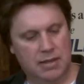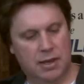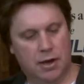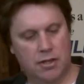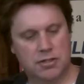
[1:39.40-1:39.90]
They
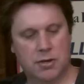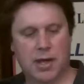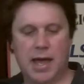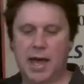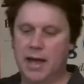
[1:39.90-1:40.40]
also
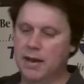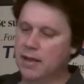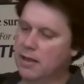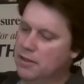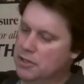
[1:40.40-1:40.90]
had
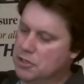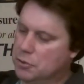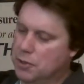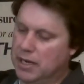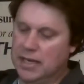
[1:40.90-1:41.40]
the
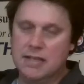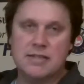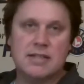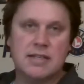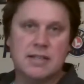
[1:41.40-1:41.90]

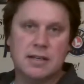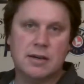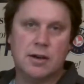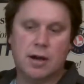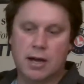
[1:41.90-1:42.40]
screens
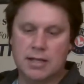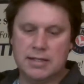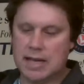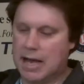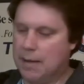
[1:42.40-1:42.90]
on
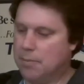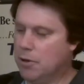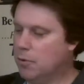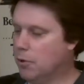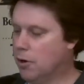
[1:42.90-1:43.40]
top,
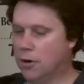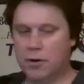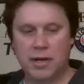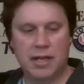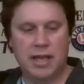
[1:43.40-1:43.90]

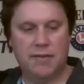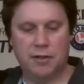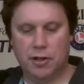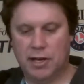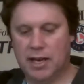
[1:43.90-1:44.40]
where if
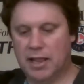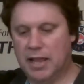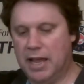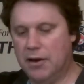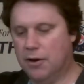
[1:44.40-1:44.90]
you look at a
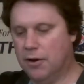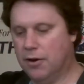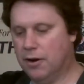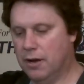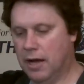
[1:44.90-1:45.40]
later
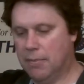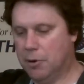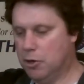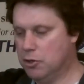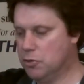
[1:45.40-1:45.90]

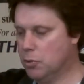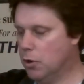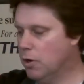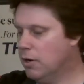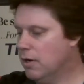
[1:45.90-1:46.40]

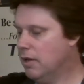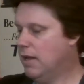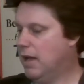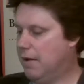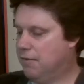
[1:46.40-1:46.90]
post-war
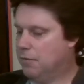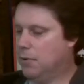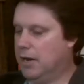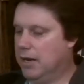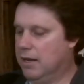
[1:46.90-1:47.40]

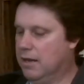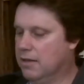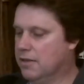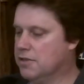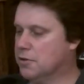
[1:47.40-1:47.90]
F3,
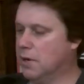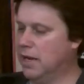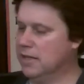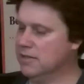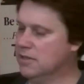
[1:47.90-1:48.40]
the
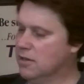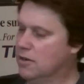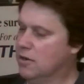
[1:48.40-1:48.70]
screens